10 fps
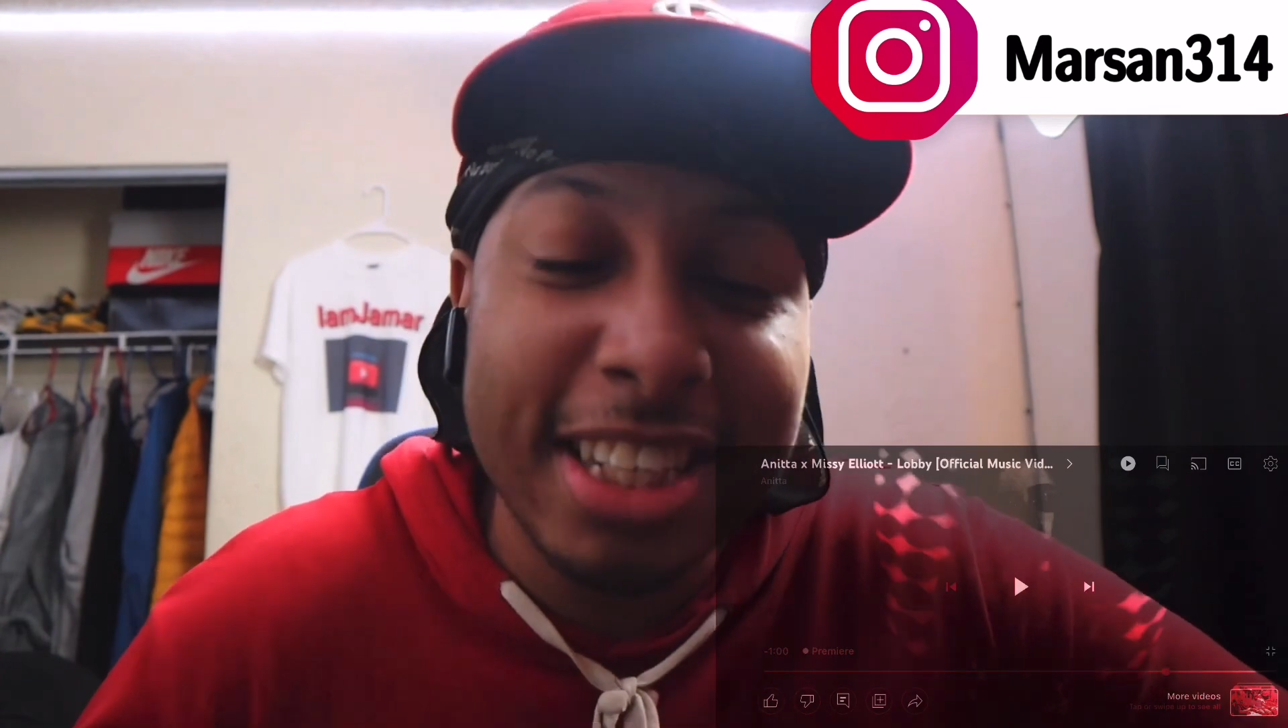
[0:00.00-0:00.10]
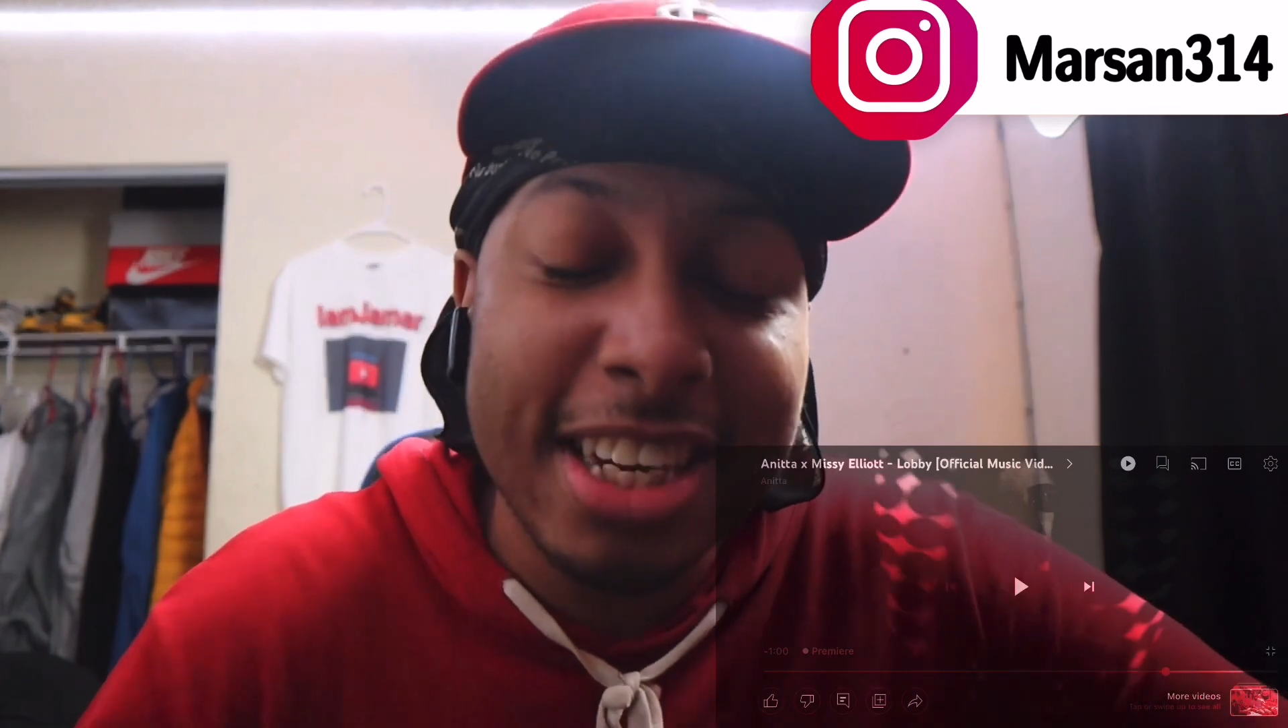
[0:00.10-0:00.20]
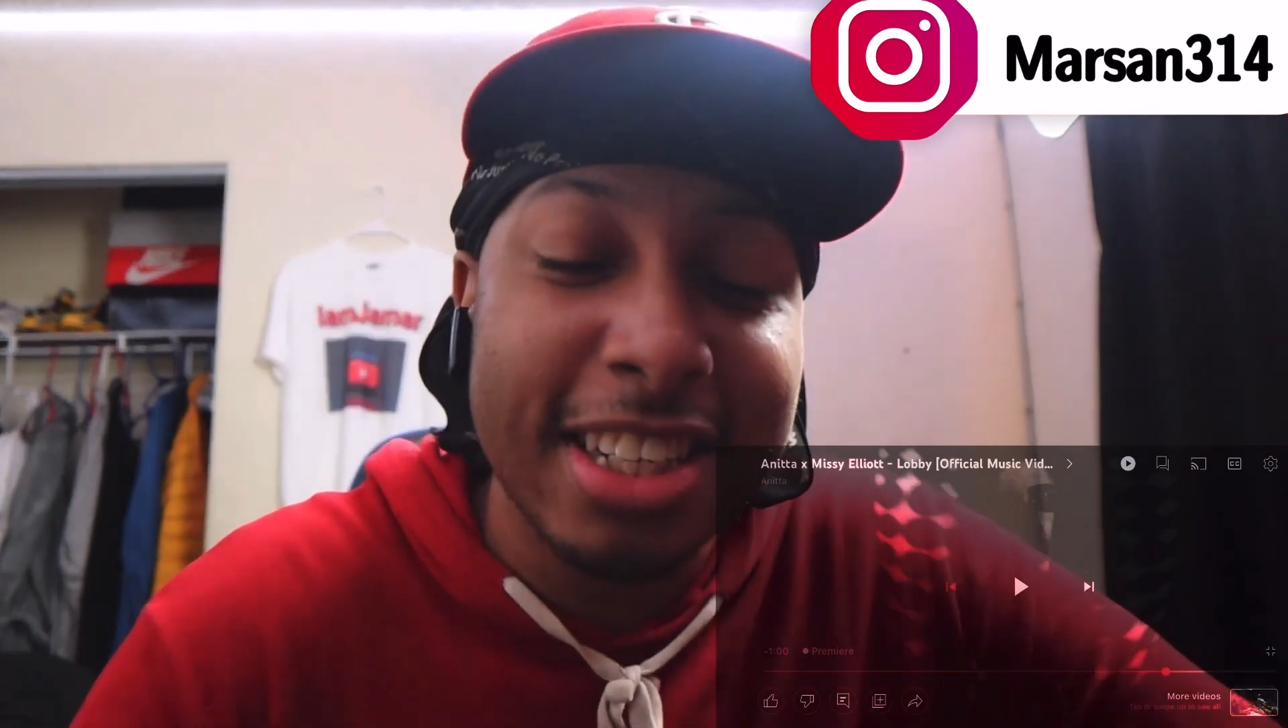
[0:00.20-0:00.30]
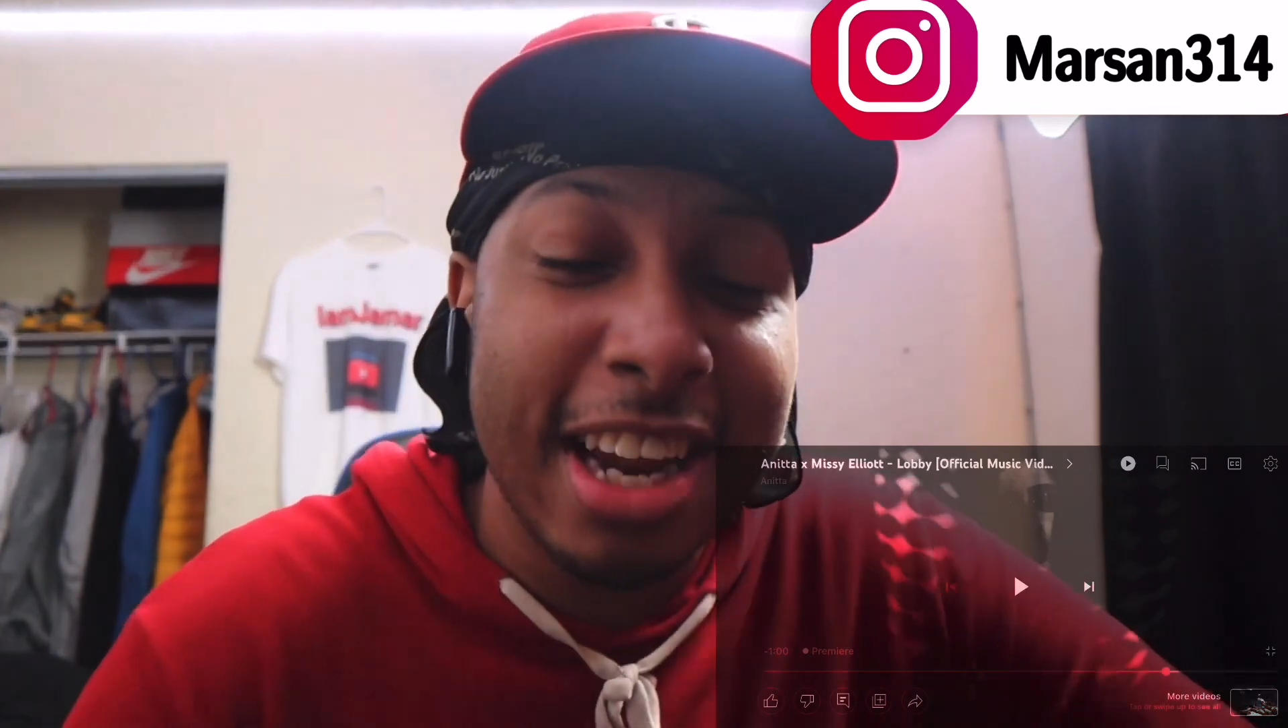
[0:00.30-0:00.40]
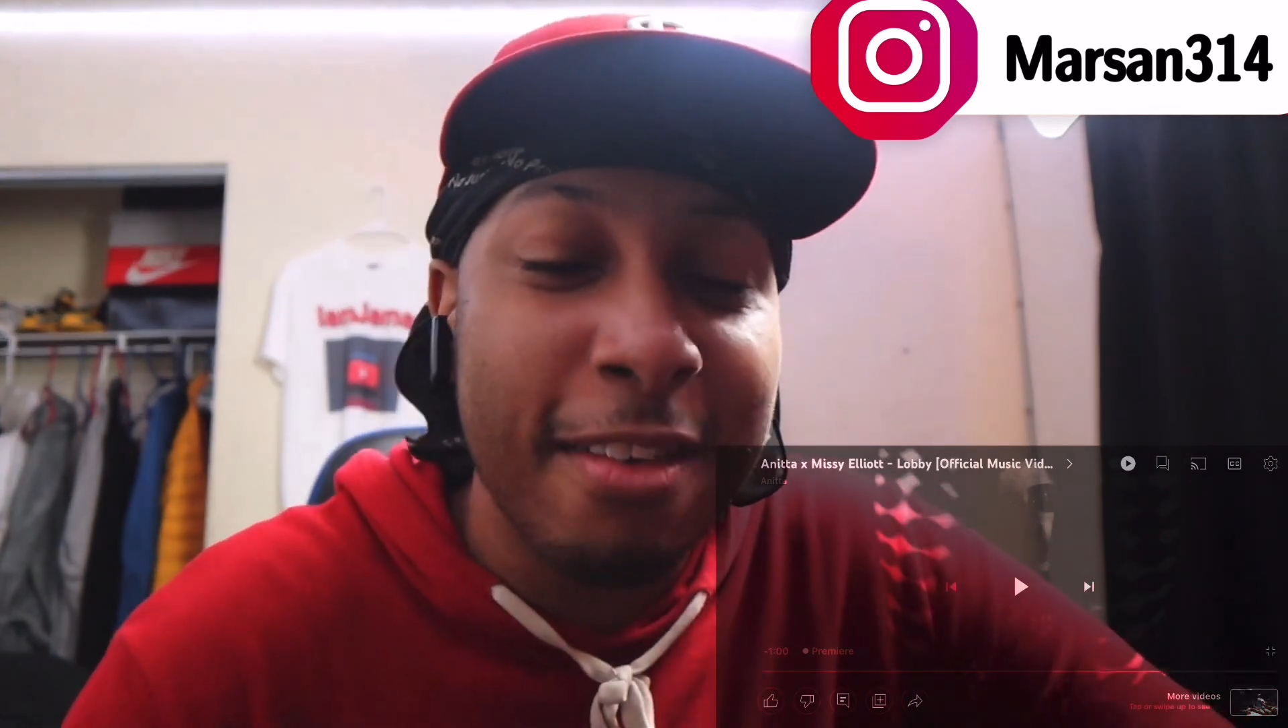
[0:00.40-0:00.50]
She
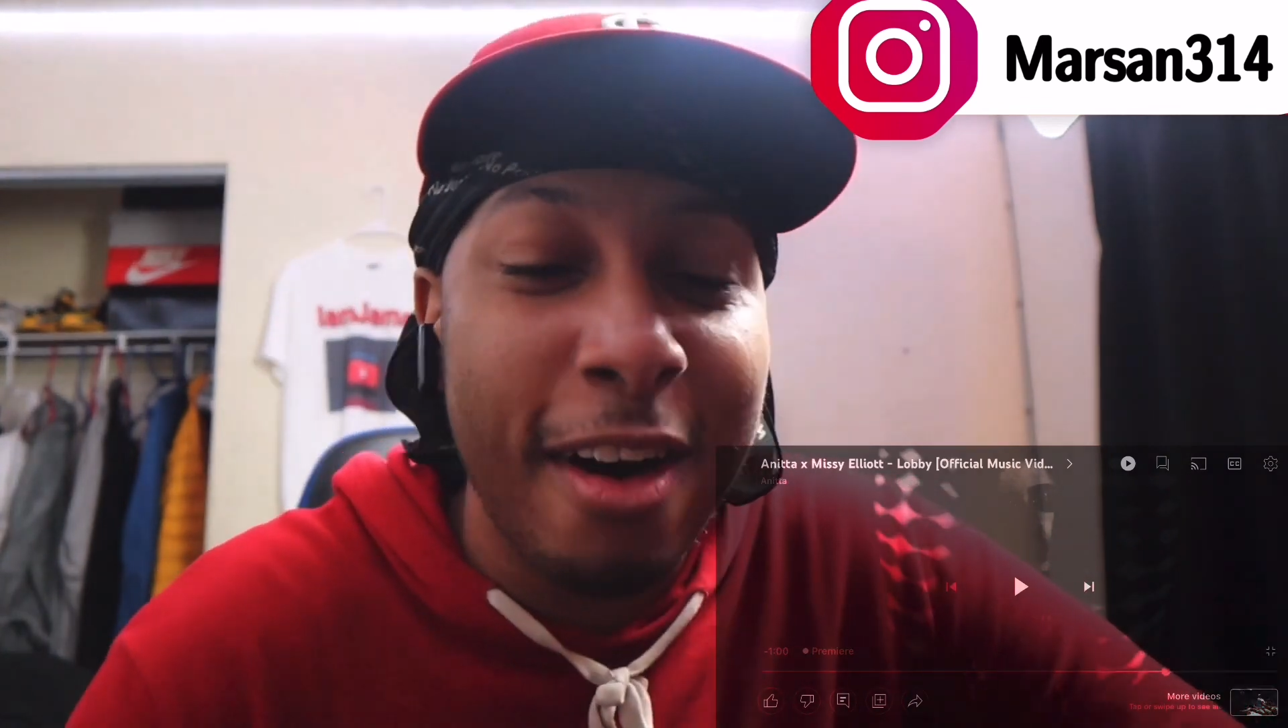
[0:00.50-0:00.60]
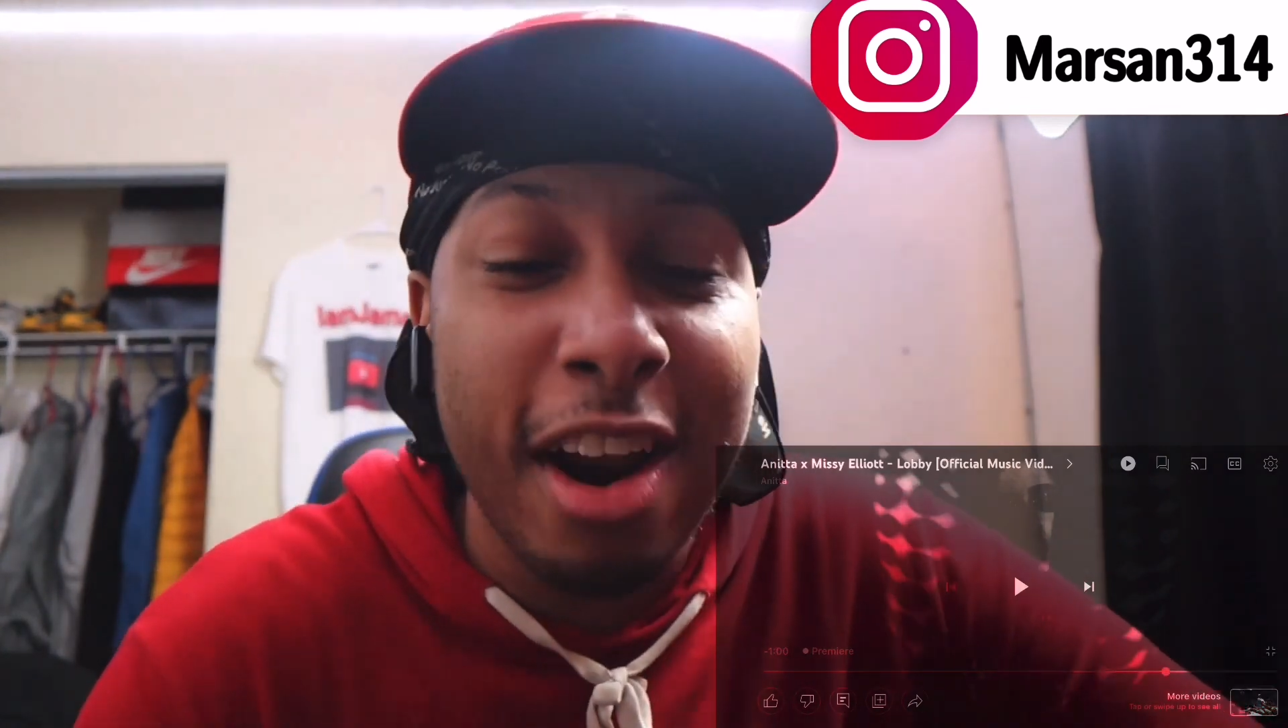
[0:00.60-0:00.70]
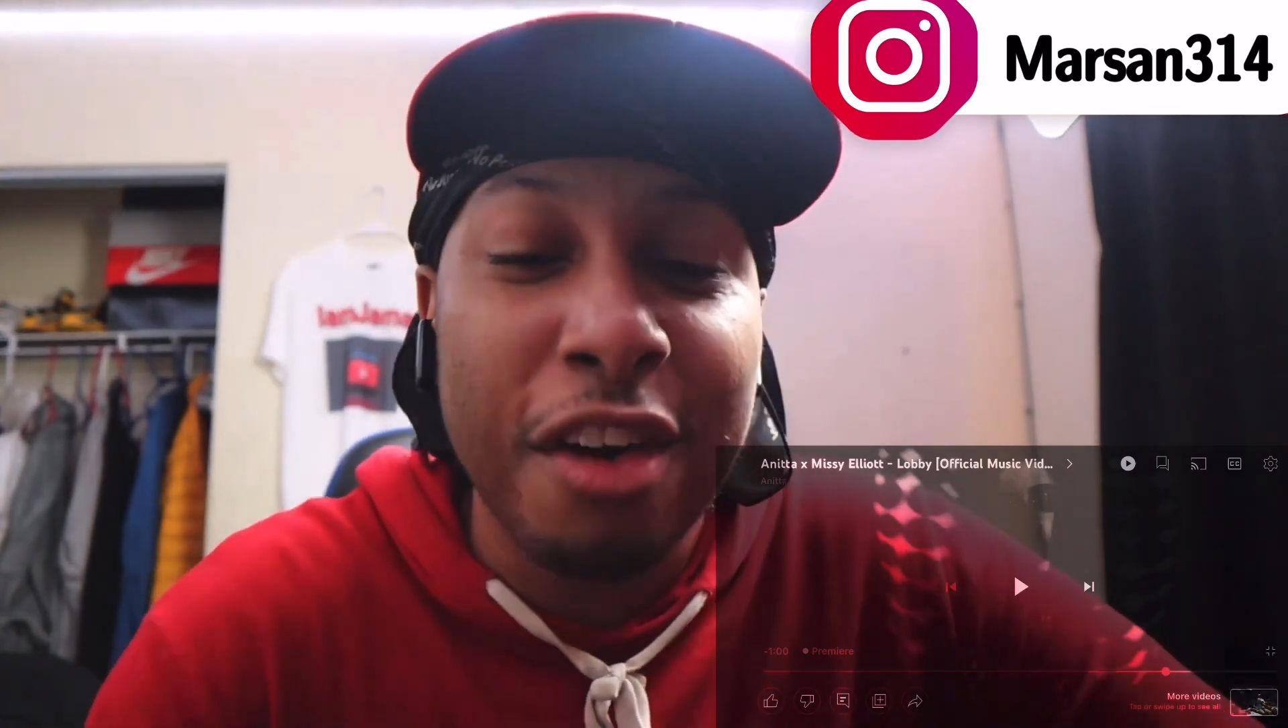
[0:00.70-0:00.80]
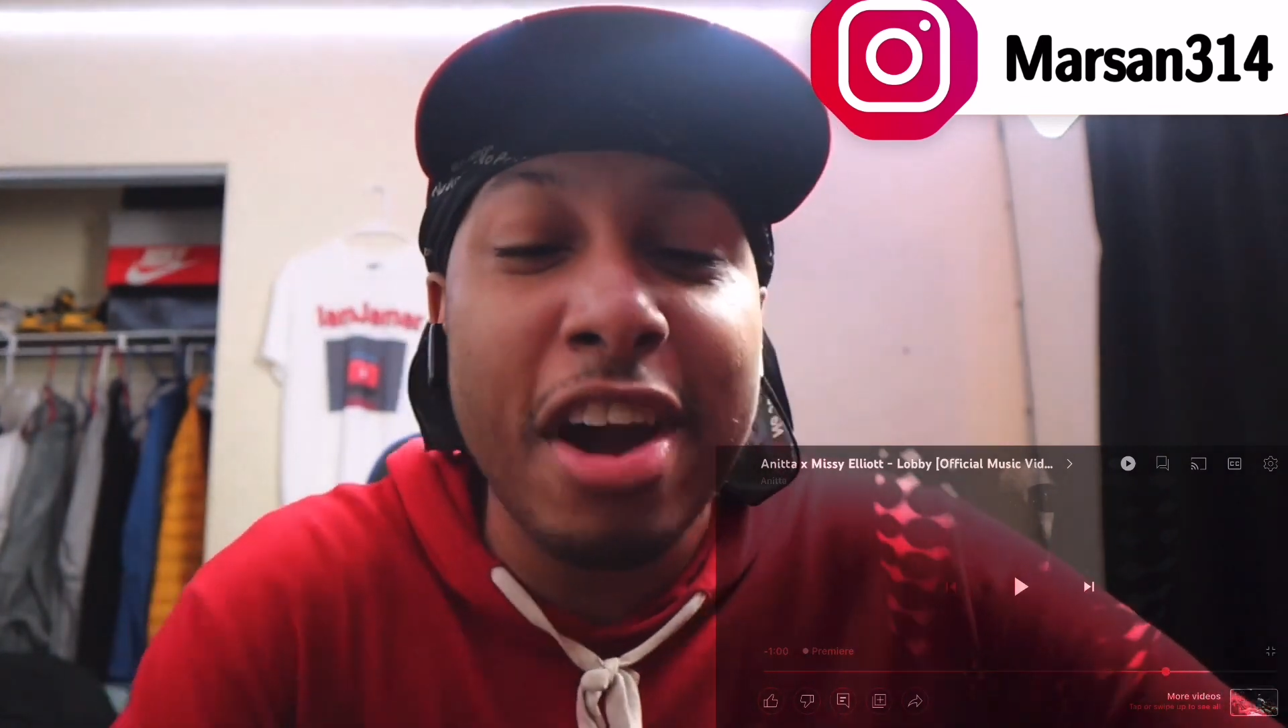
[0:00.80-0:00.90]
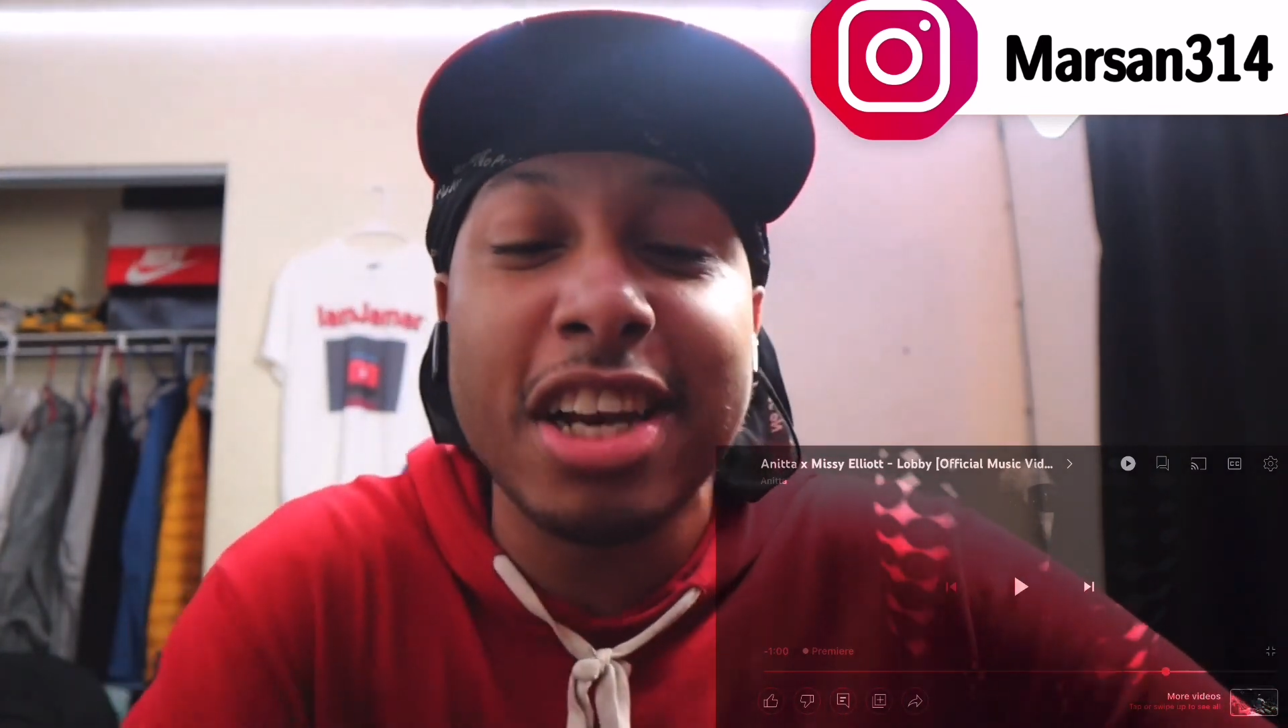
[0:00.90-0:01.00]
deserves
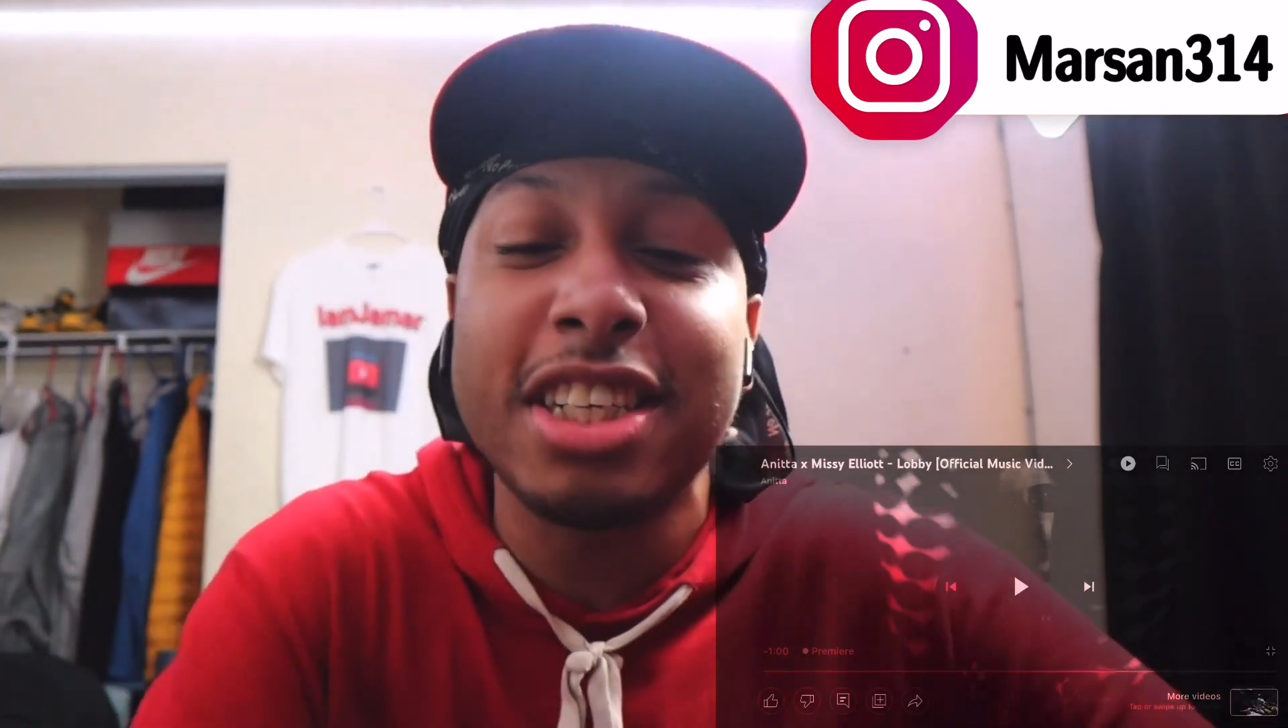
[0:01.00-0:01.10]
all the credit